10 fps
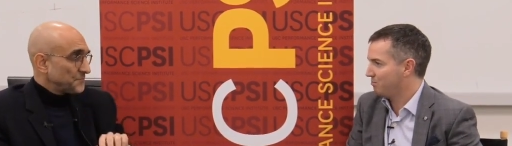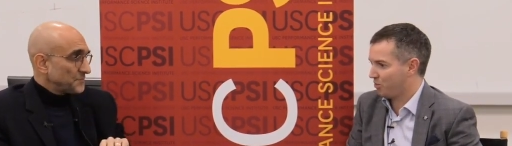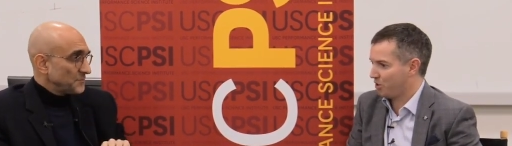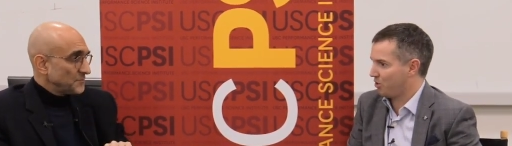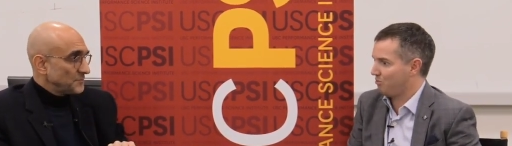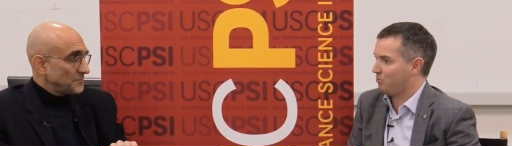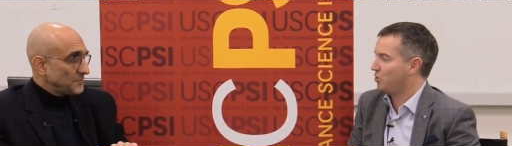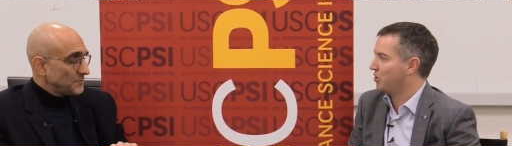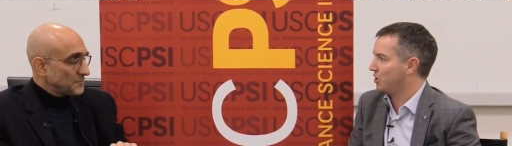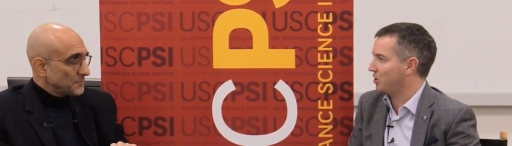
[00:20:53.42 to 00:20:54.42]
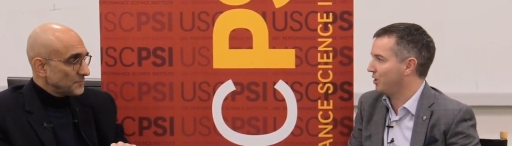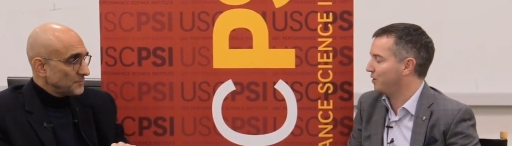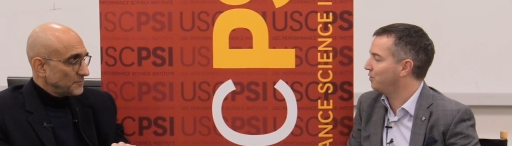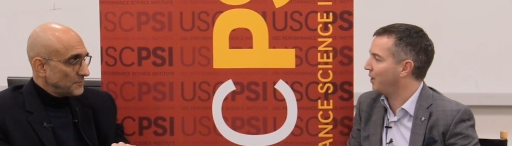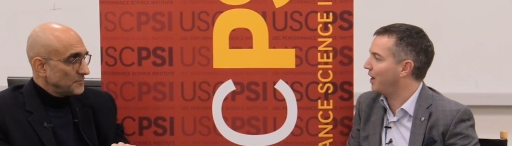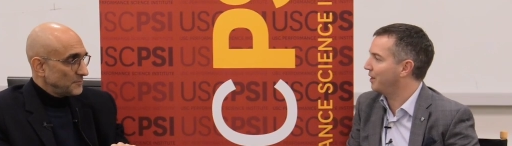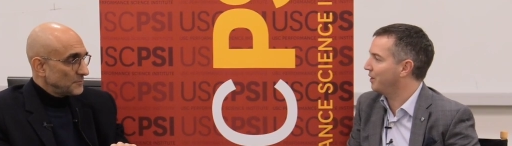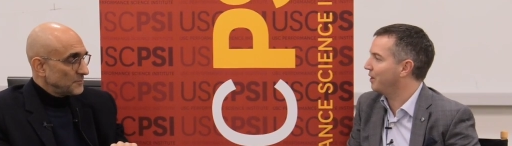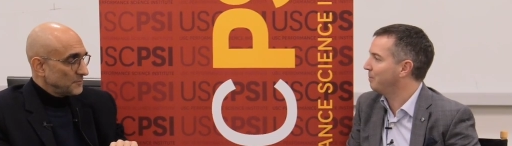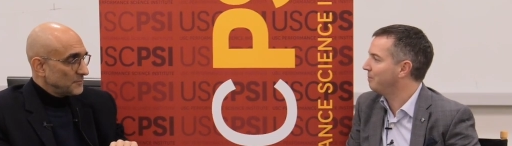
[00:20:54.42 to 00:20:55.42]
Speaker 1: just on the fly
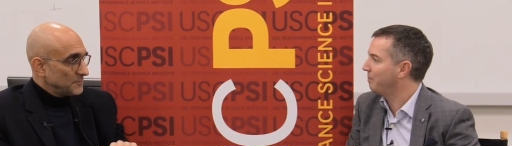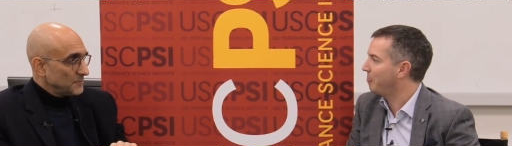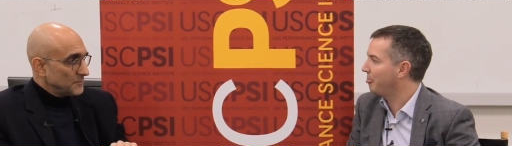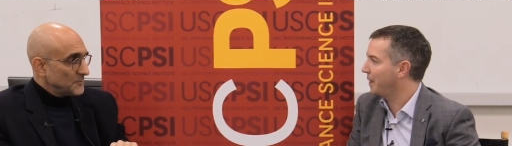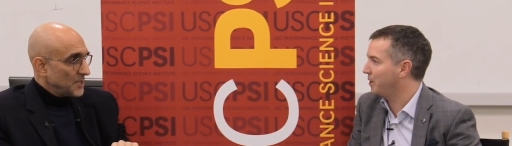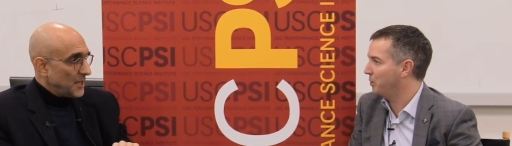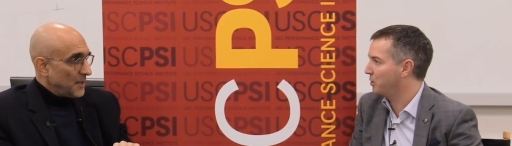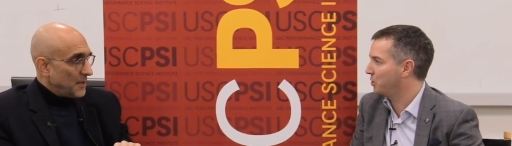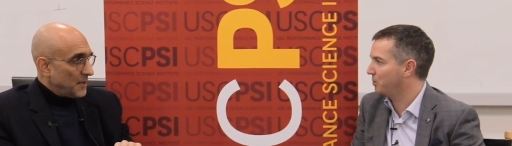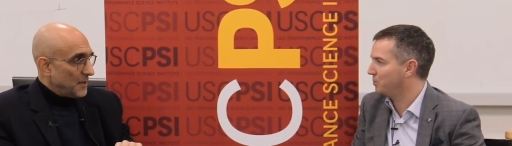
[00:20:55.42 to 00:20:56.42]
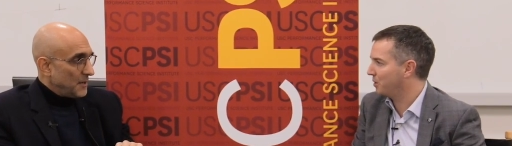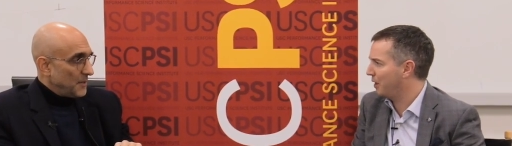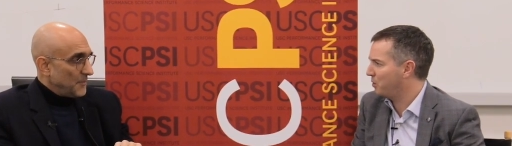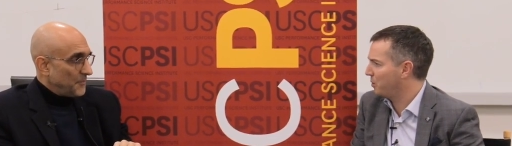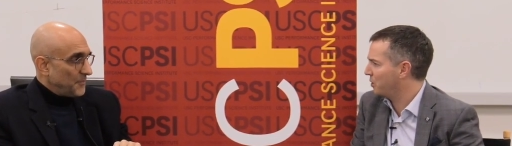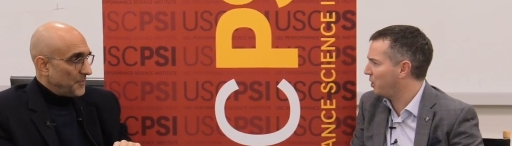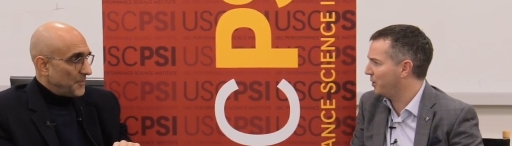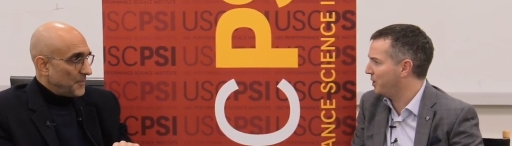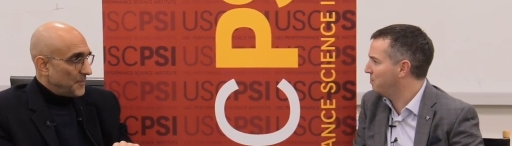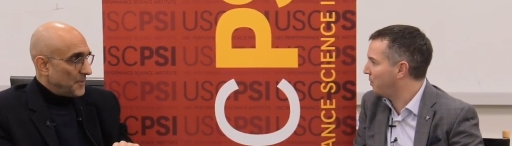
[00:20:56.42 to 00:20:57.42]
there? In terms of, I don't know what to call
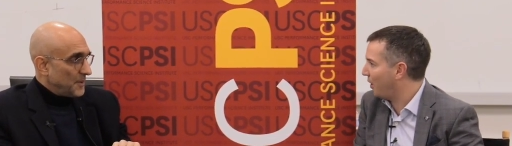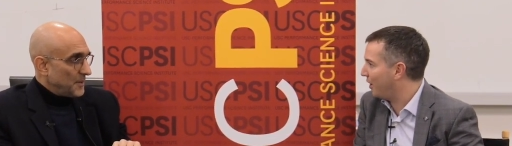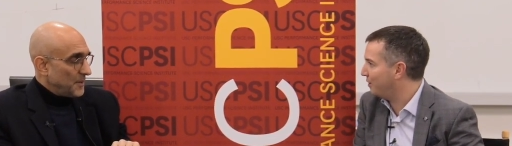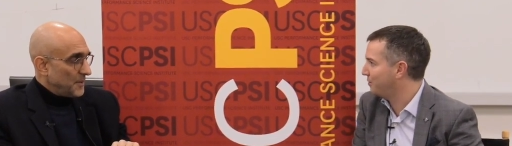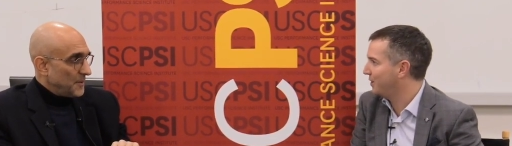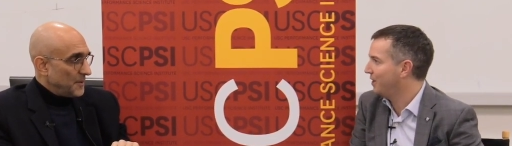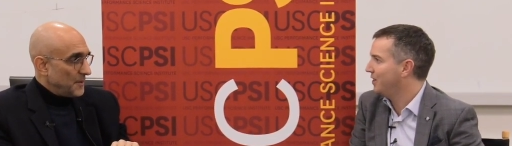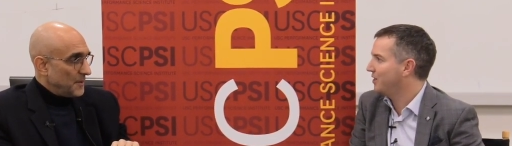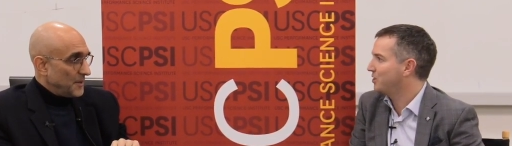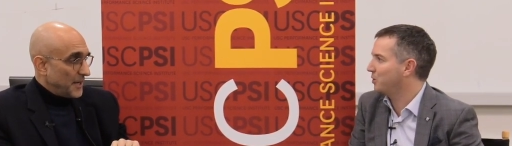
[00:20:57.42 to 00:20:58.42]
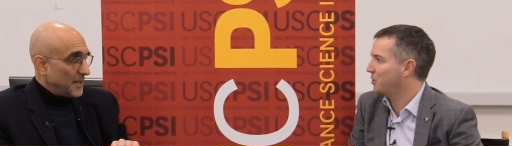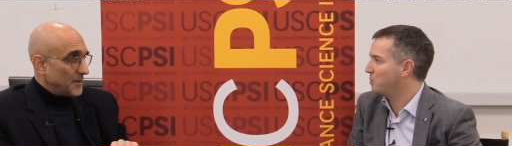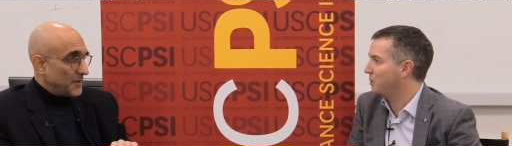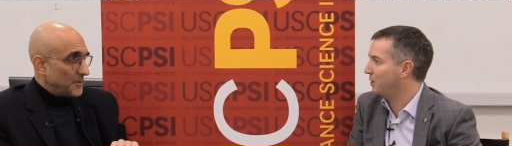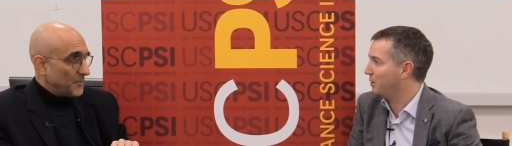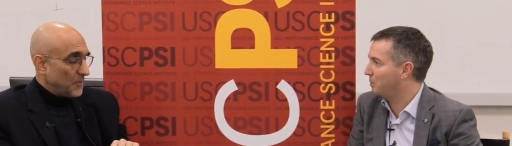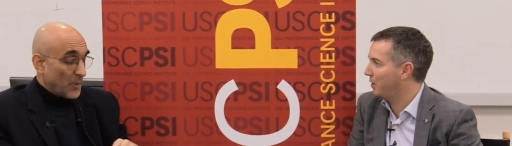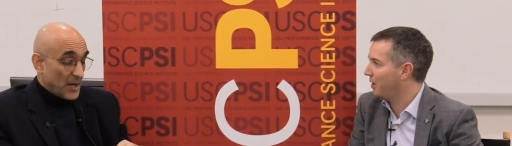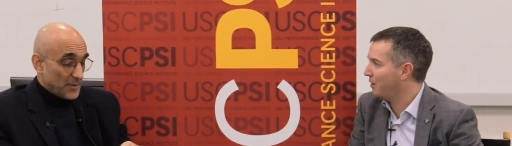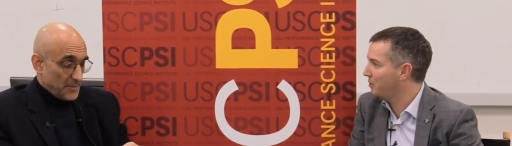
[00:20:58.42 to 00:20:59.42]
it, improv,
Speaker 2: so to speak. But
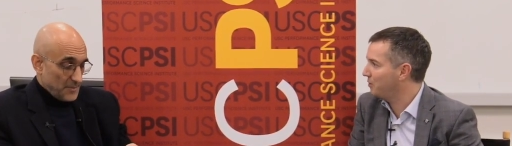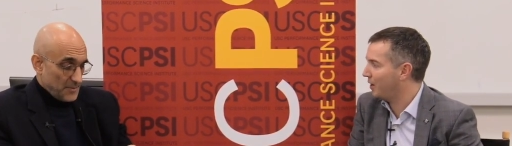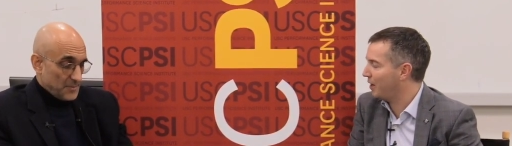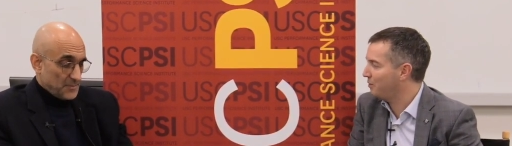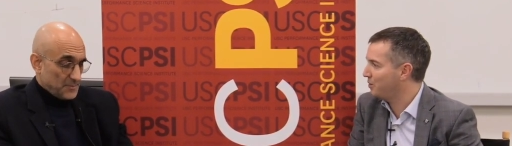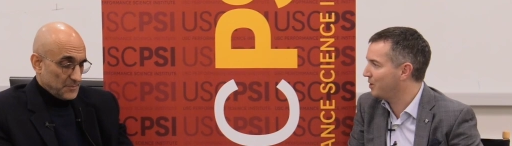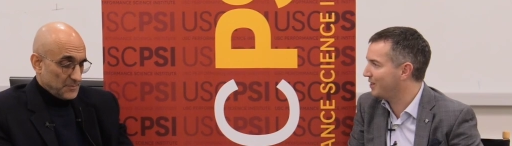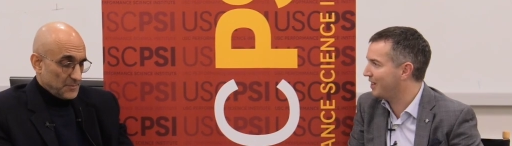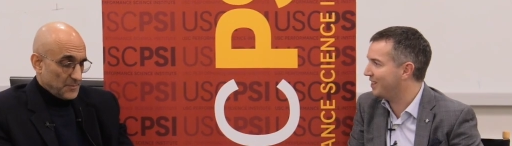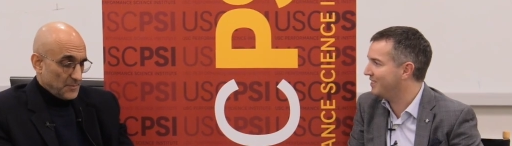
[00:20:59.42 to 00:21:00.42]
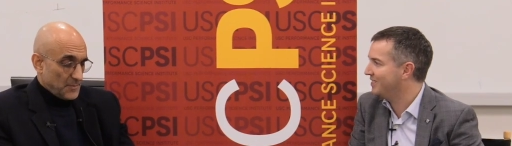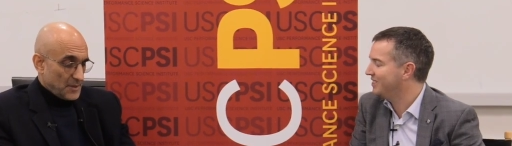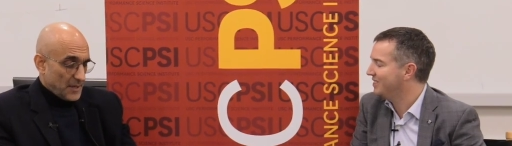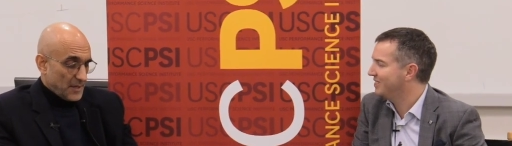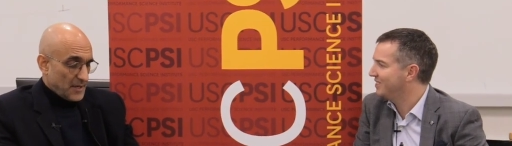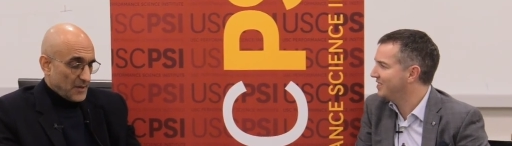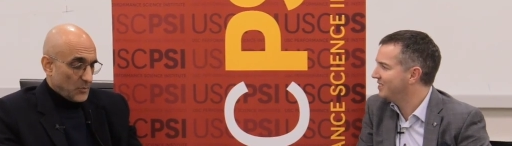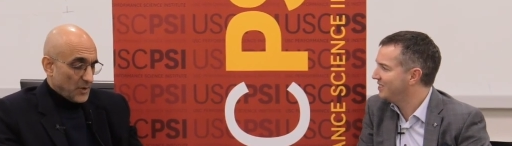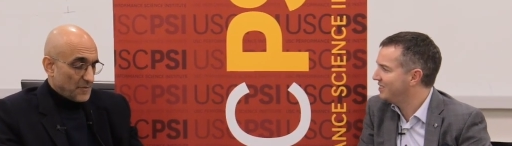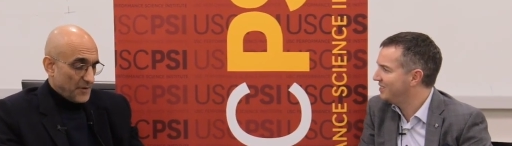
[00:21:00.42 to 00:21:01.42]
well, how have you done that? Well,
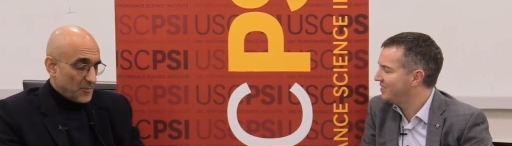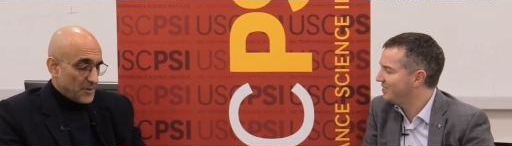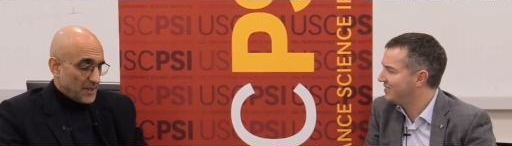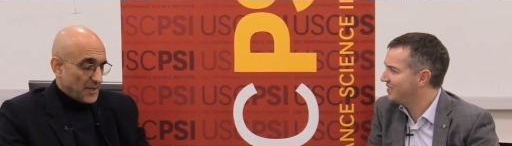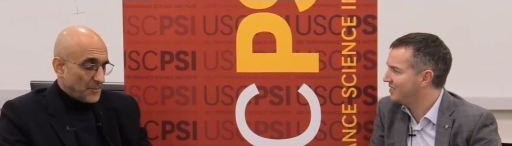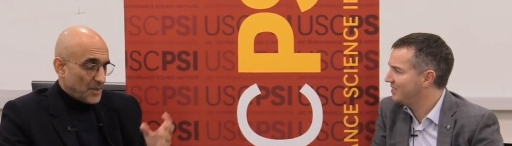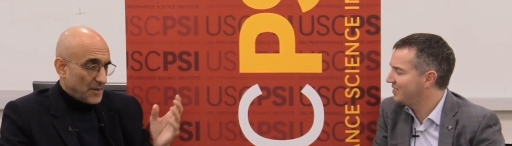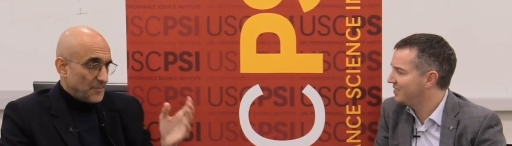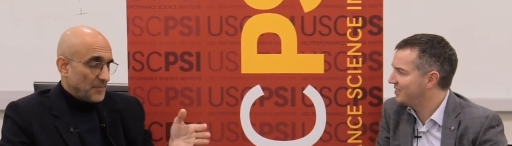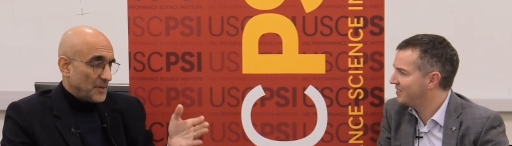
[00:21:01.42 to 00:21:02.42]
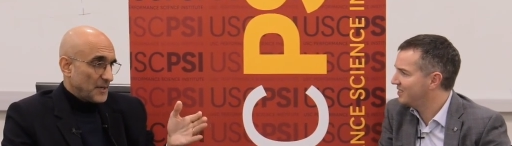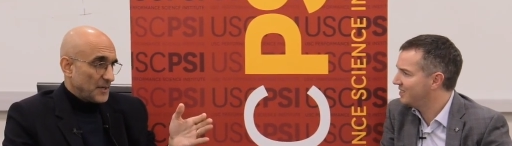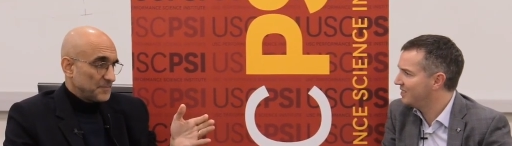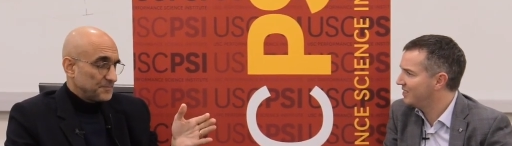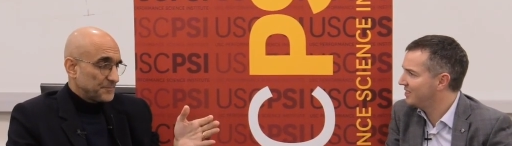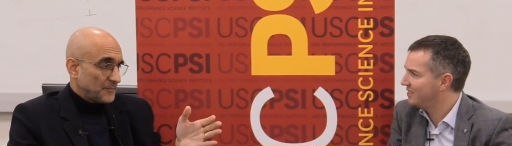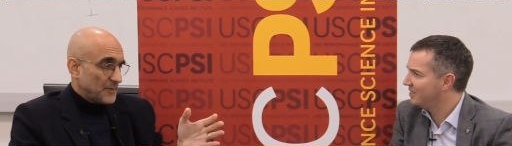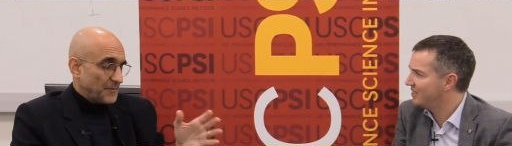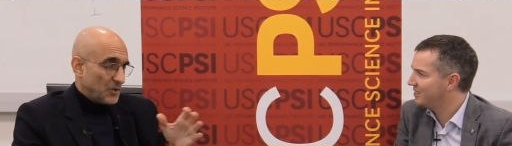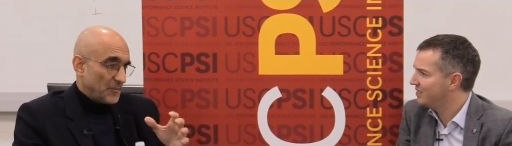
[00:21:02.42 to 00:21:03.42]
a fair bit. I'm
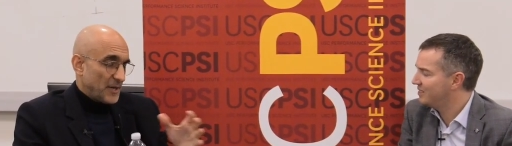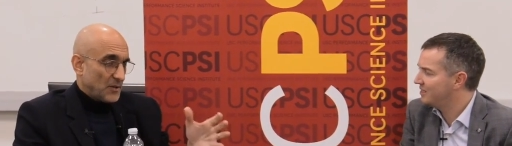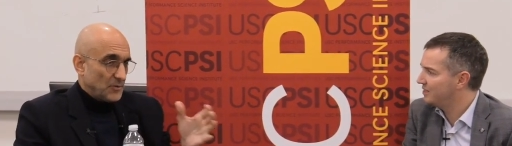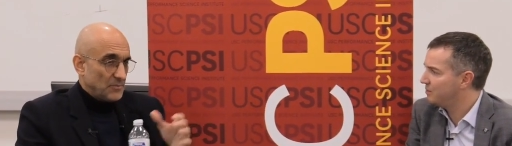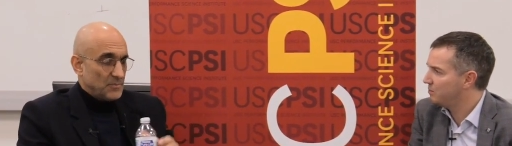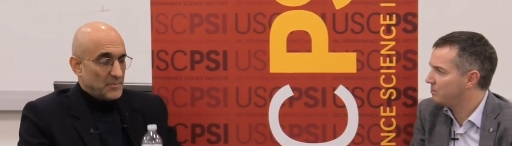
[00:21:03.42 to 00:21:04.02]
if you know the medical